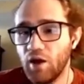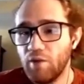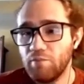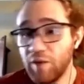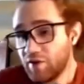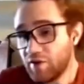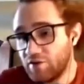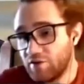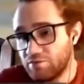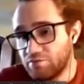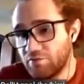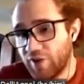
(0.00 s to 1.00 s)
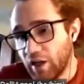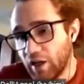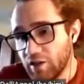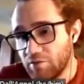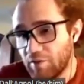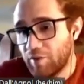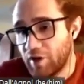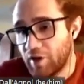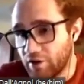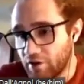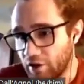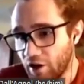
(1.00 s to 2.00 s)
Maybe they're valid, maybe
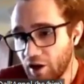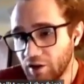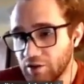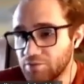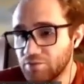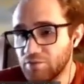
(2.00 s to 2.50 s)
they're not.